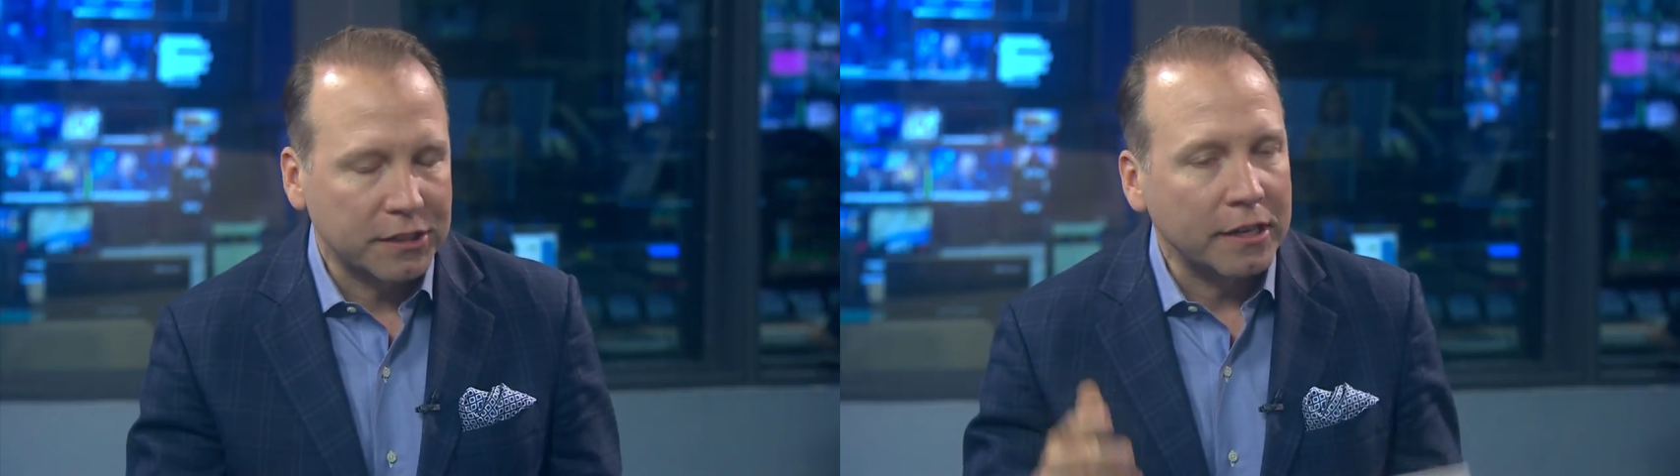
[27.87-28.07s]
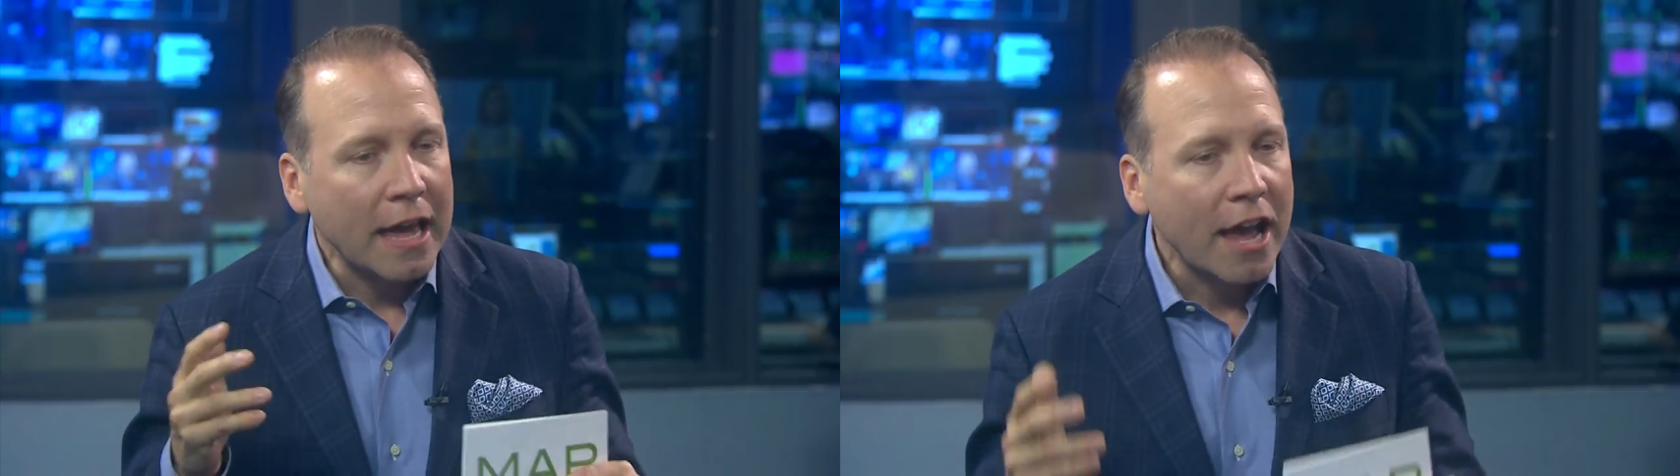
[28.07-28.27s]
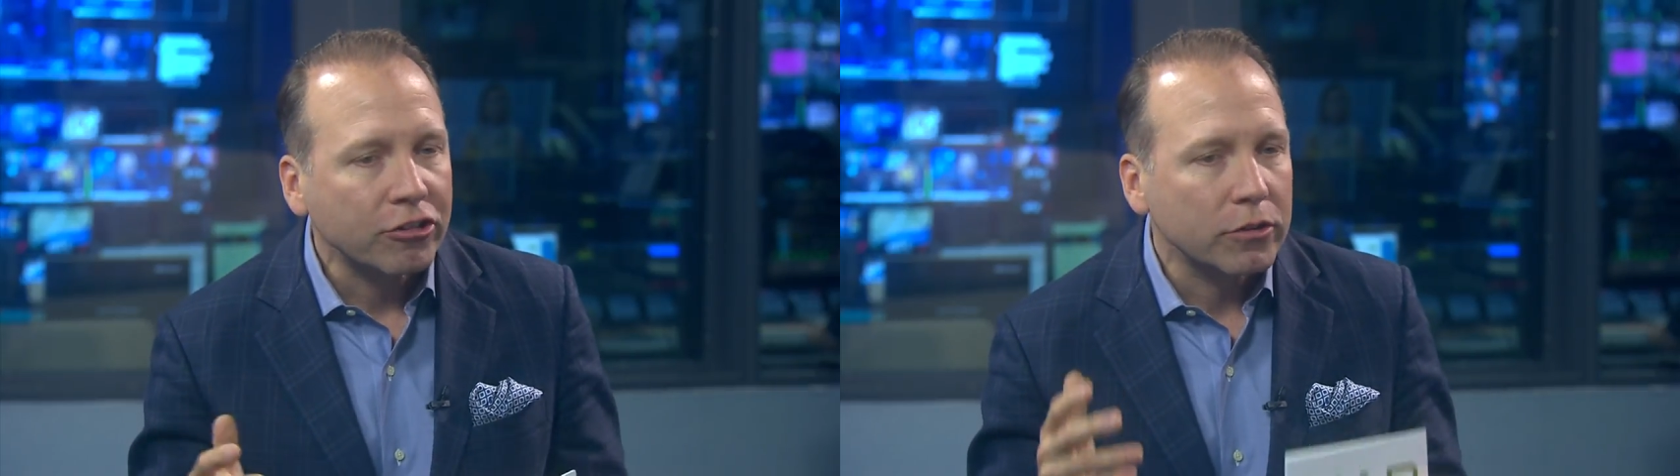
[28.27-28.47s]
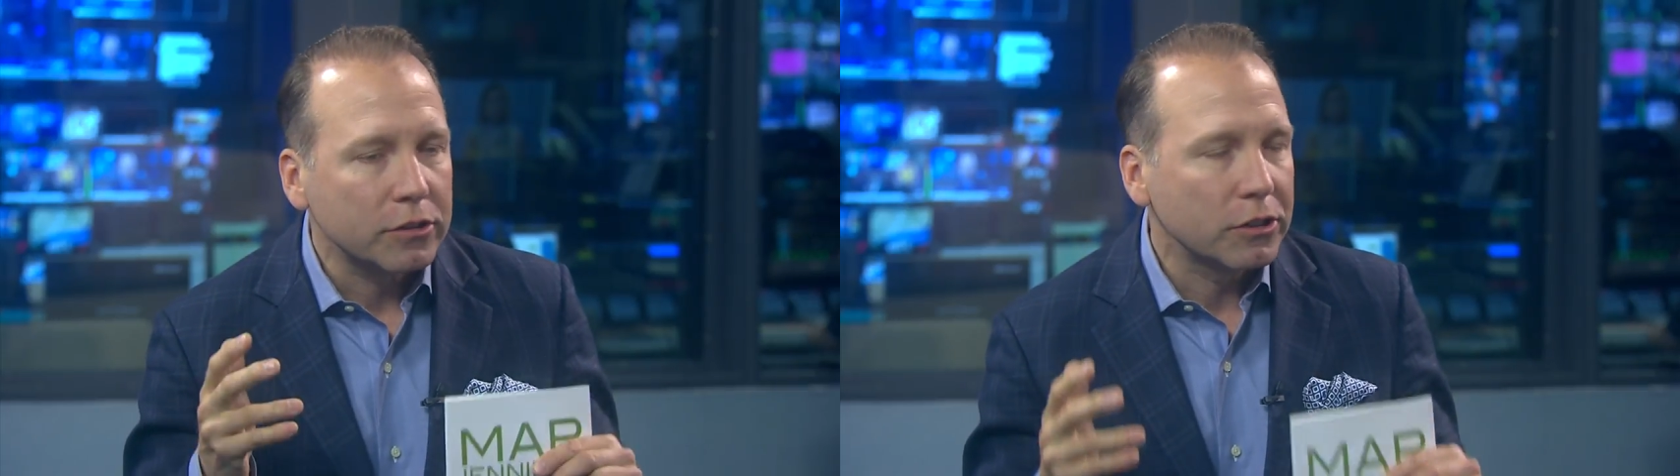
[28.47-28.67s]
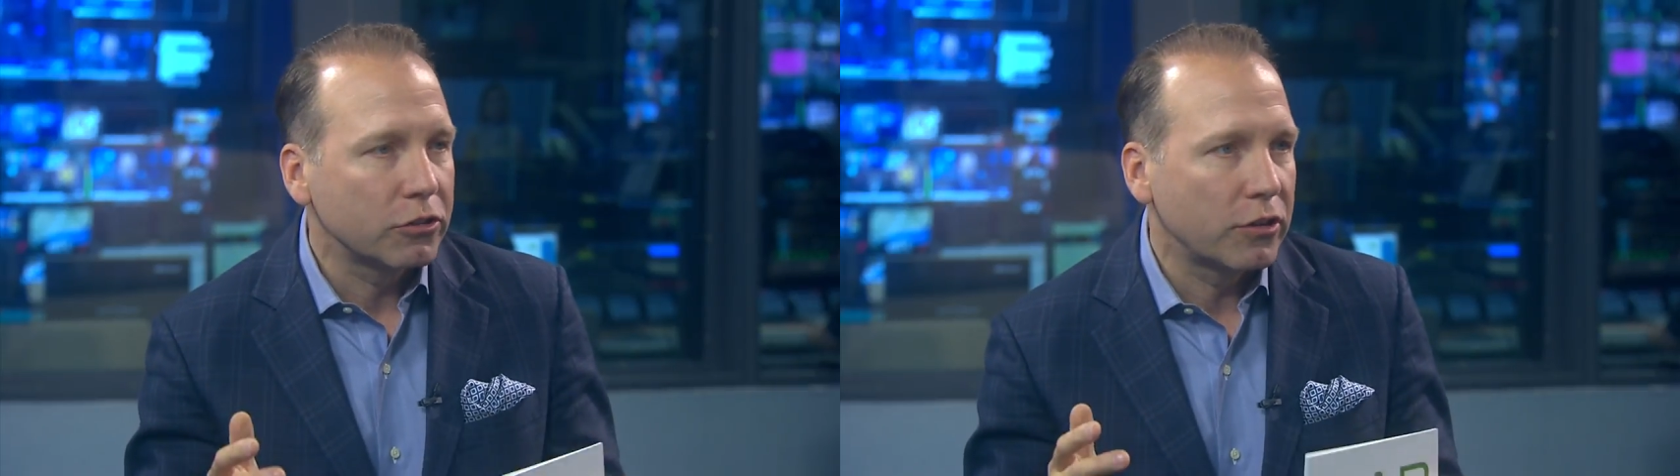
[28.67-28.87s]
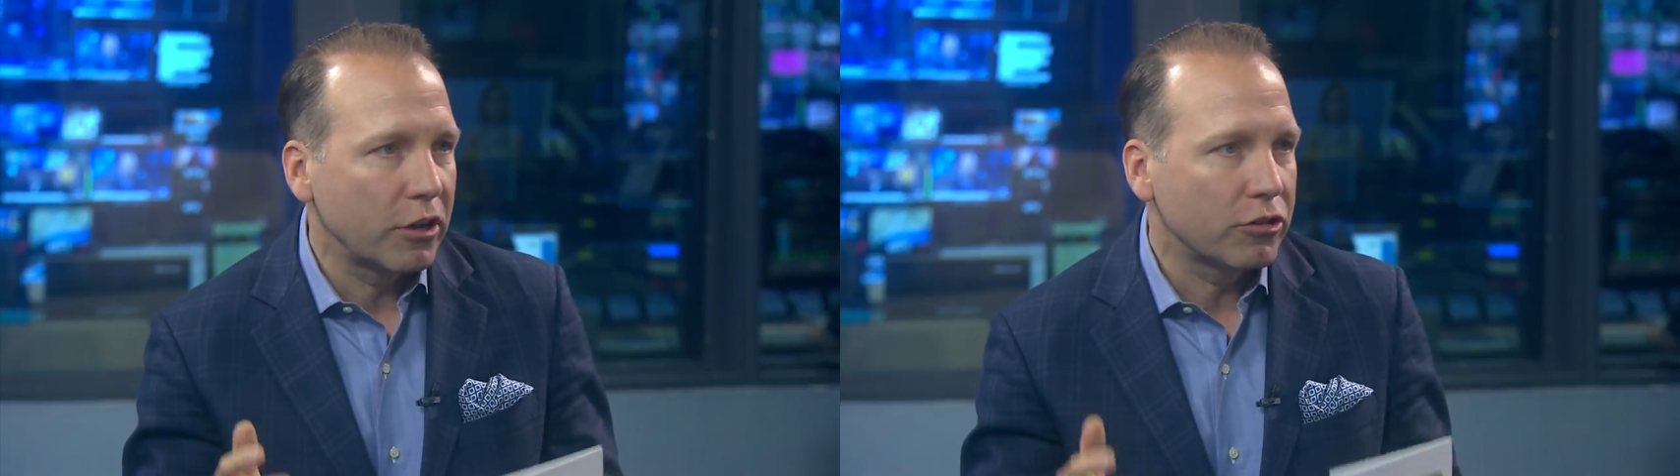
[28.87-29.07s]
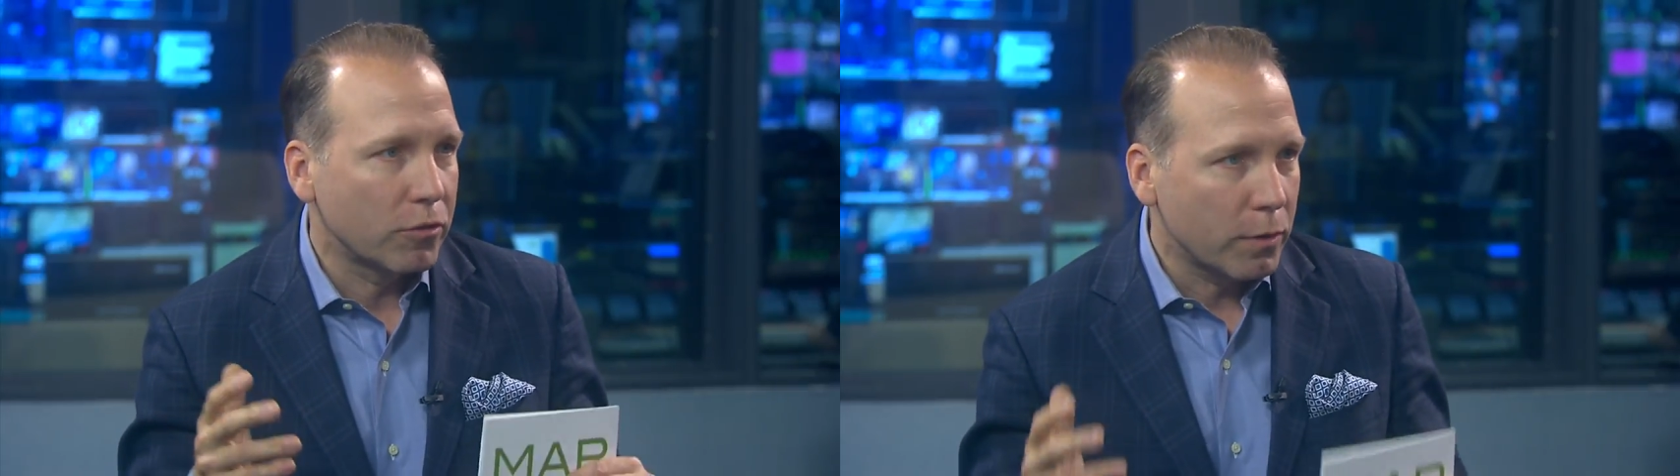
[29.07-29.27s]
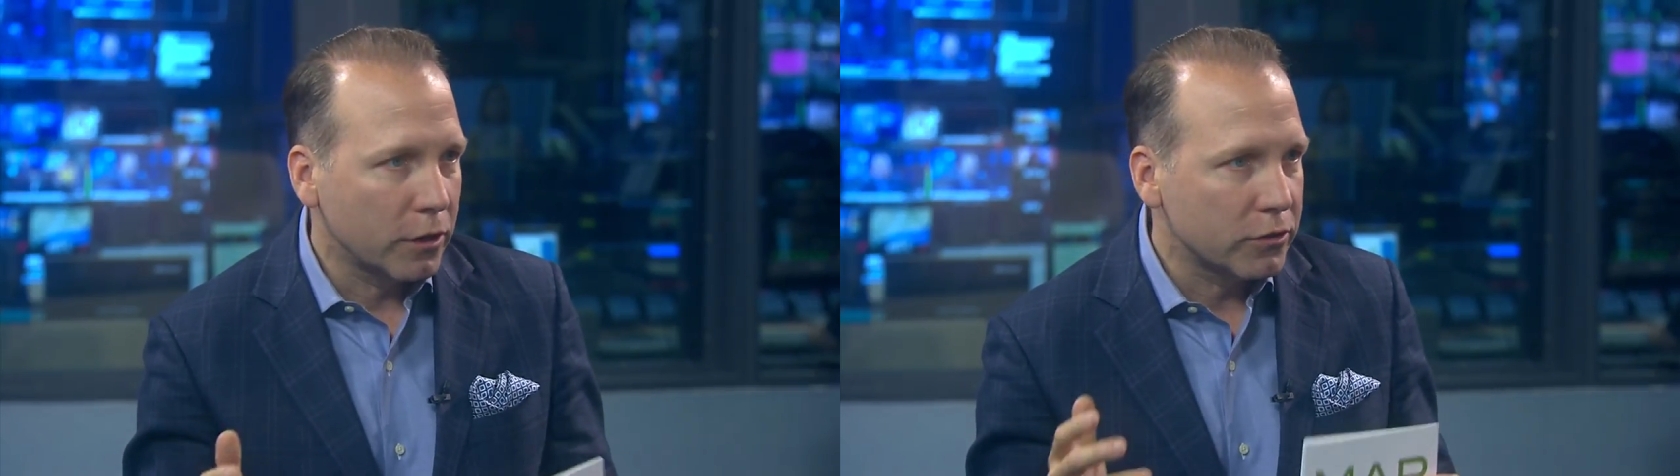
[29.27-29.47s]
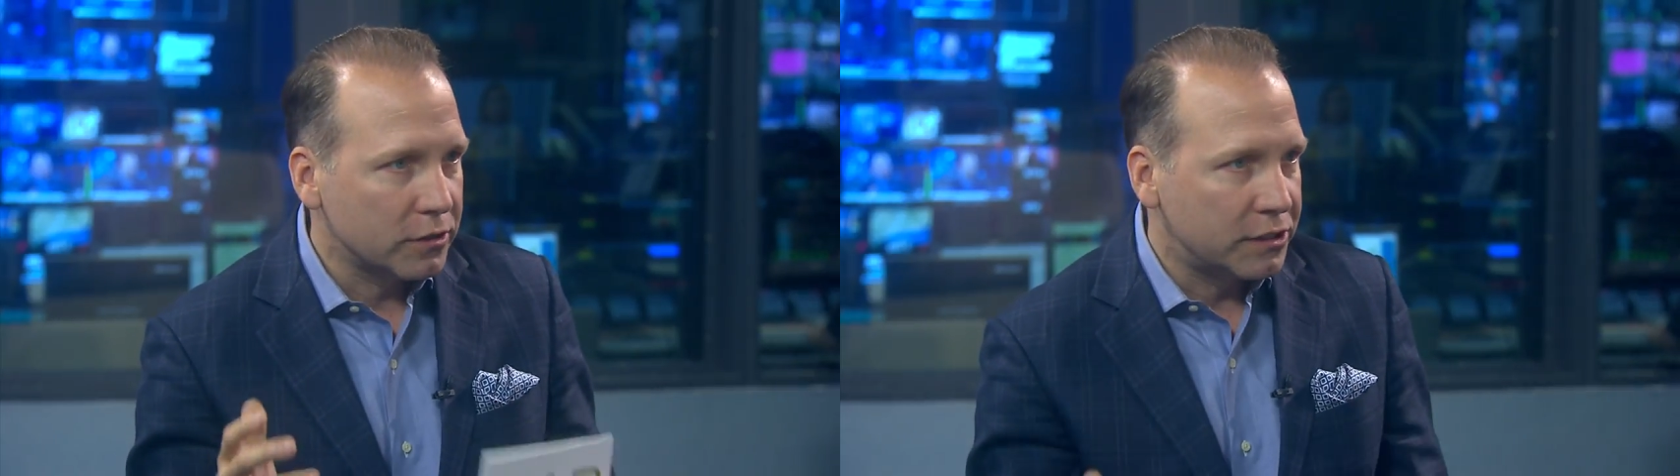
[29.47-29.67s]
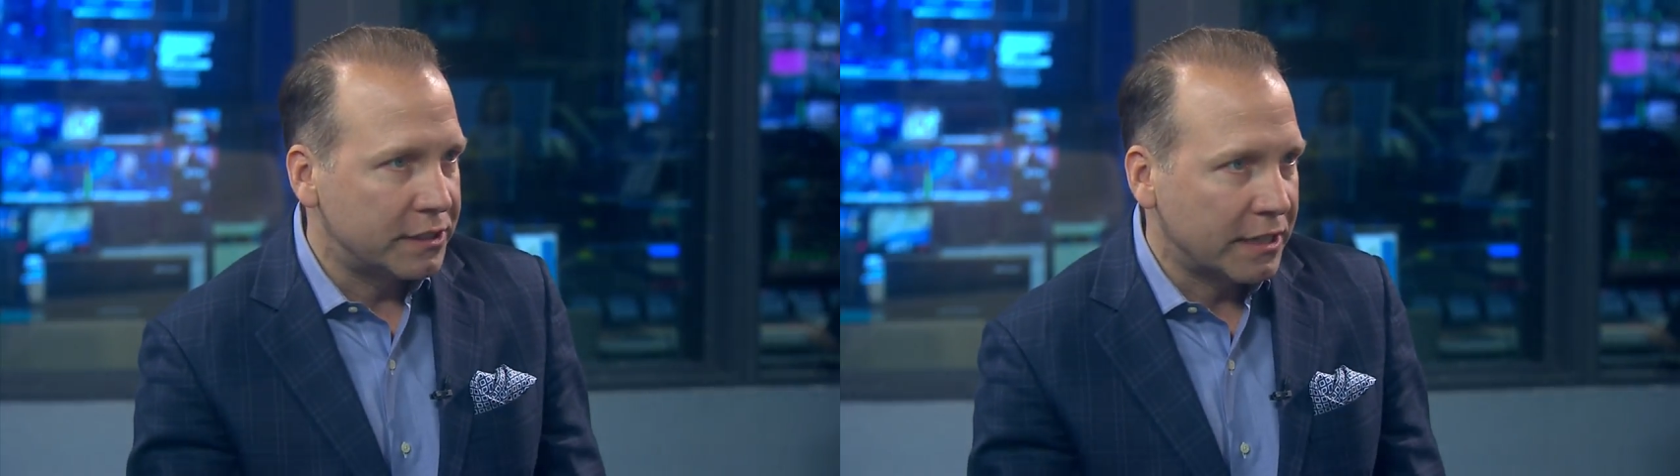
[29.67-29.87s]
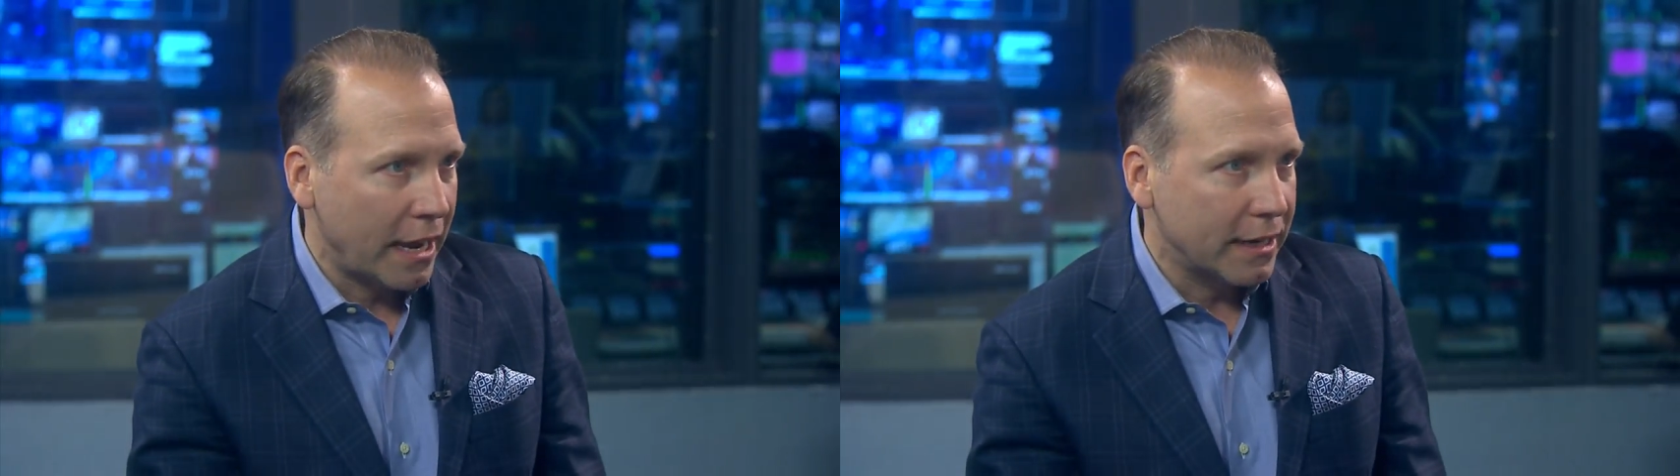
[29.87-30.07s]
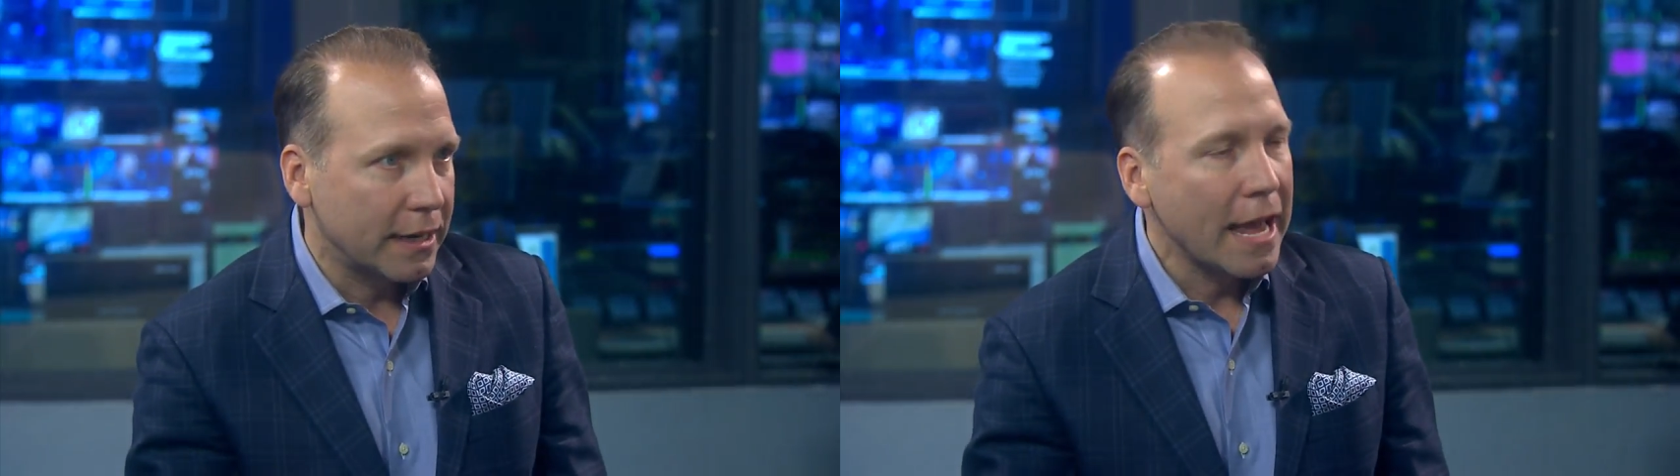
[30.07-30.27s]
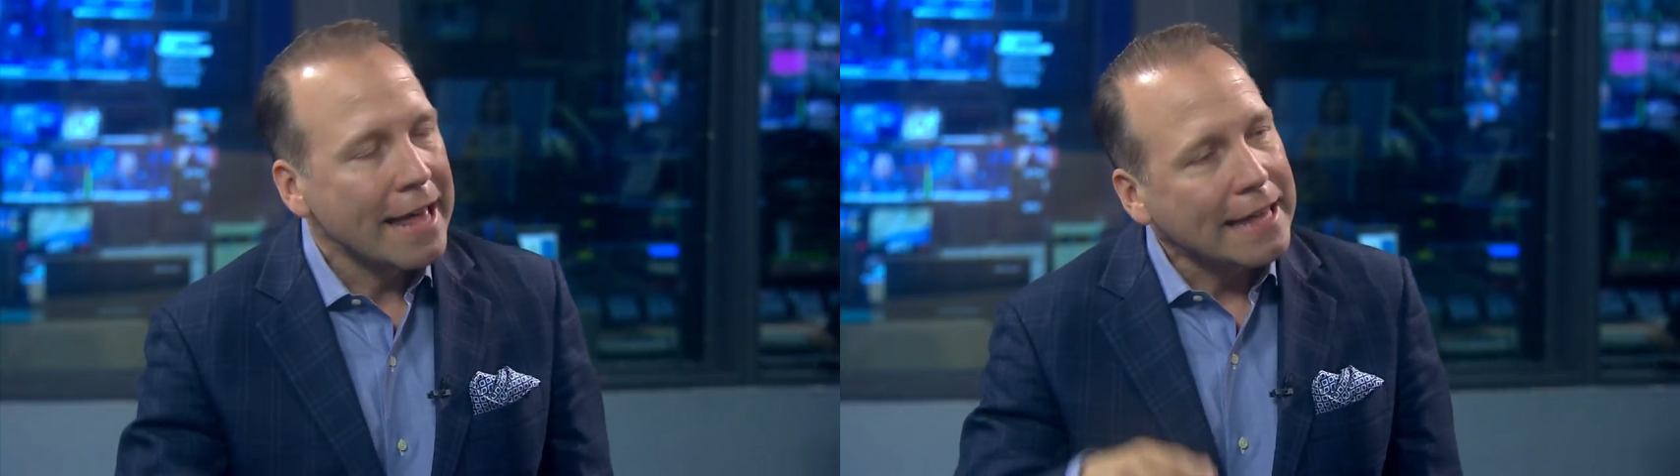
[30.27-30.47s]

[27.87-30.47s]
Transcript: The National Association of Realtors stated